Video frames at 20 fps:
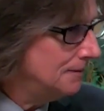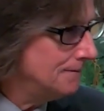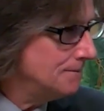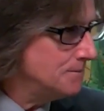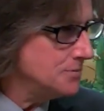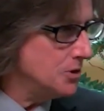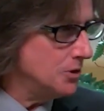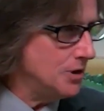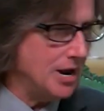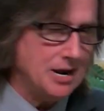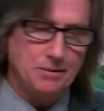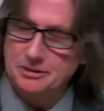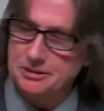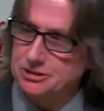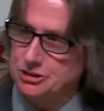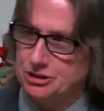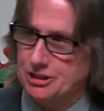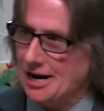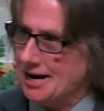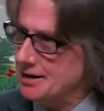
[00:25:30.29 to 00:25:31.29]
Your name is
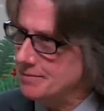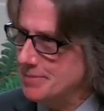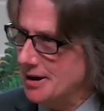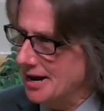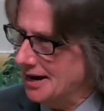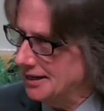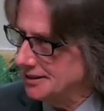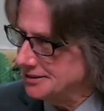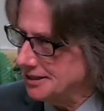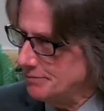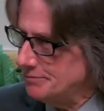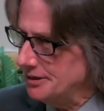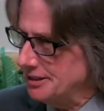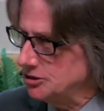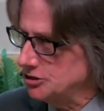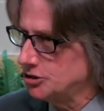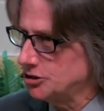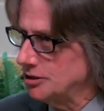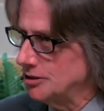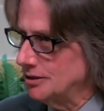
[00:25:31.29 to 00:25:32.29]
Jabez. That
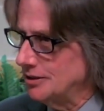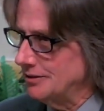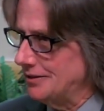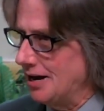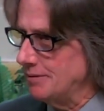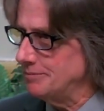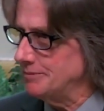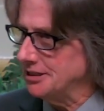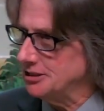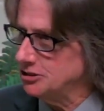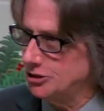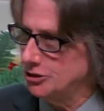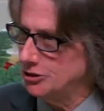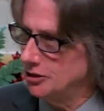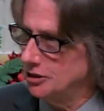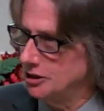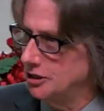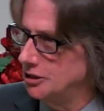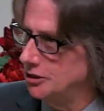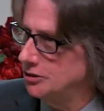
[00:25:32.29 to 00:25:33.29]
means, that means you're a
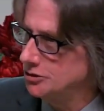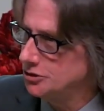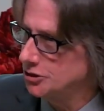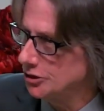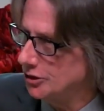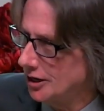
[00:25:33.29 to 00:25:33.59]
loser.